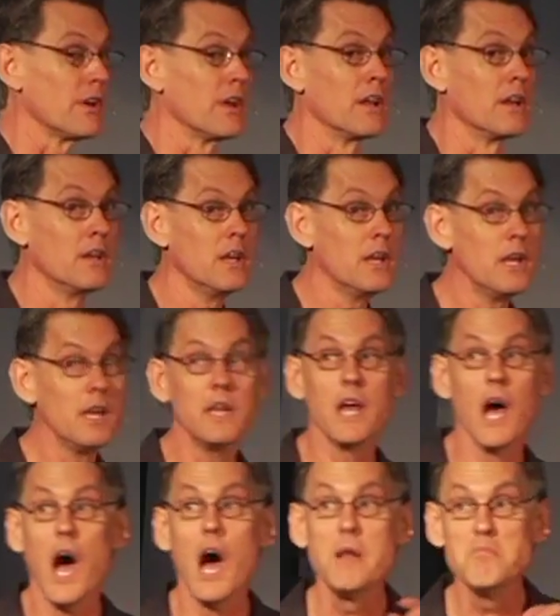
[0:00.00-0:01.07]
and a need
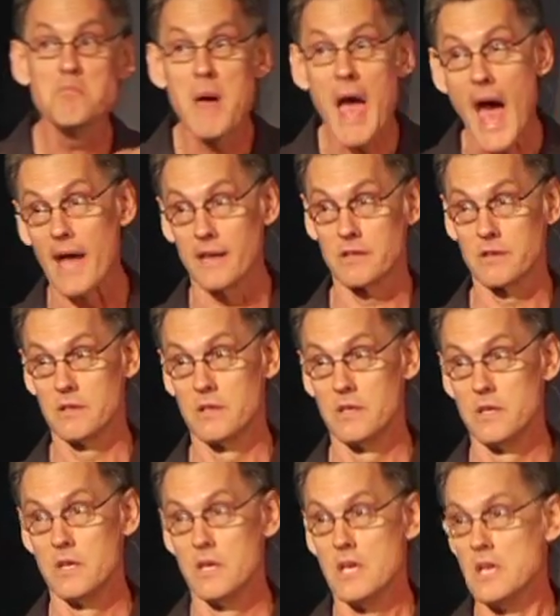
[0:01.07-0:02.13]
unmet.
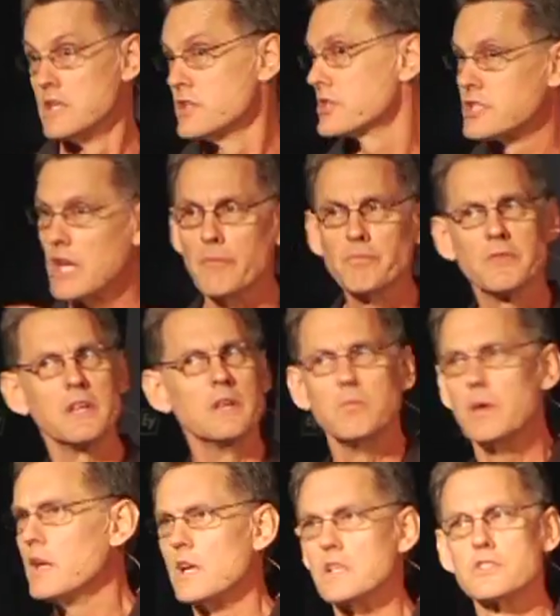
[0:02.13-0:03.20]
Something
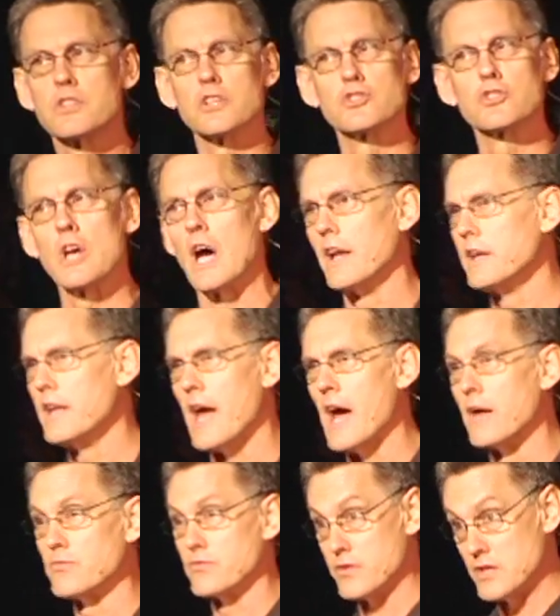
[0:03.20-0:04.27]
begins to shut
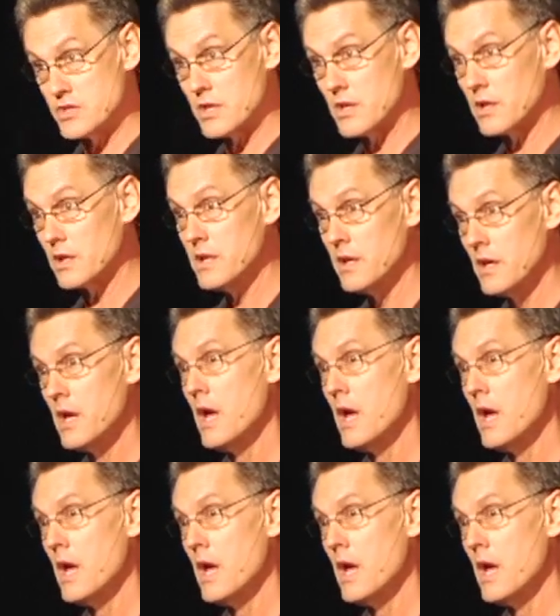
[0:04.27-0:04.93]
down physically